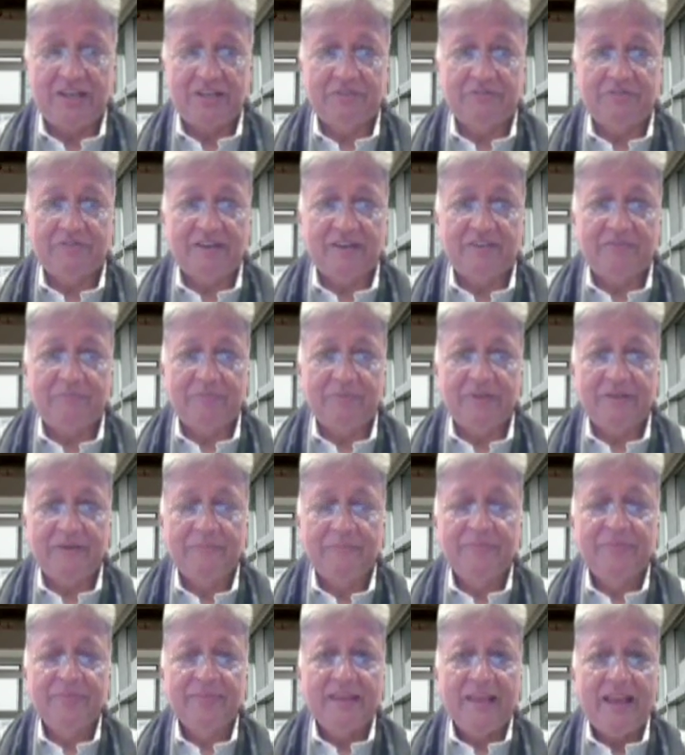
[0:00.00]
head of government
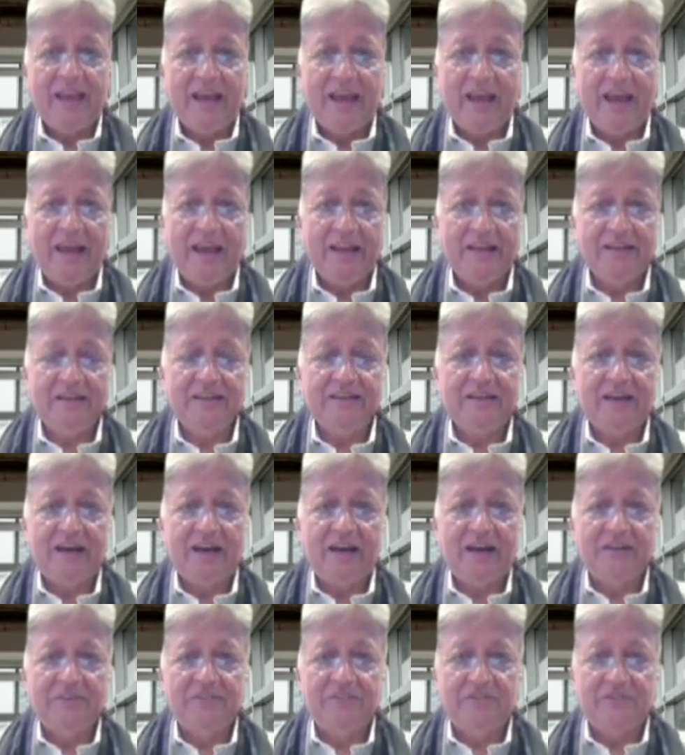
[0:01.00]
and
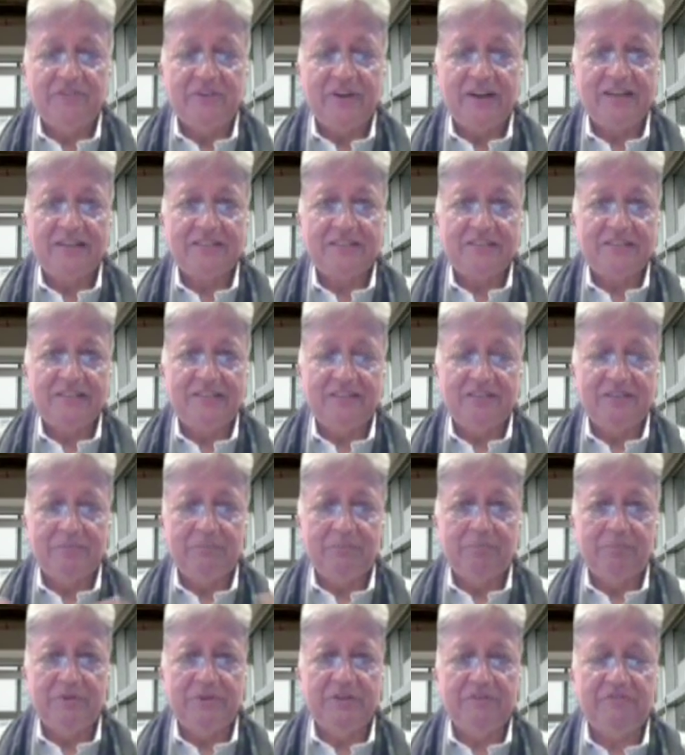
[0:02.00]
address in the
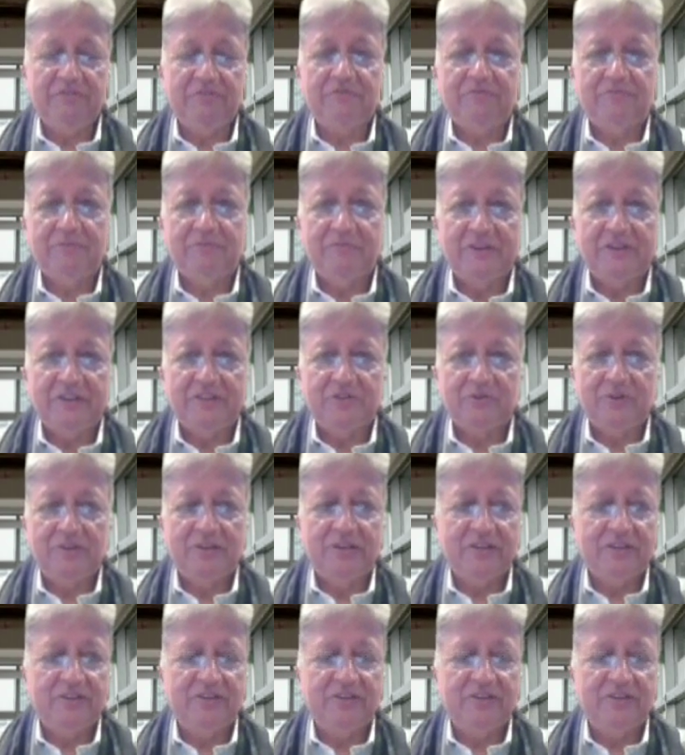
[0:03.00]
brief virtual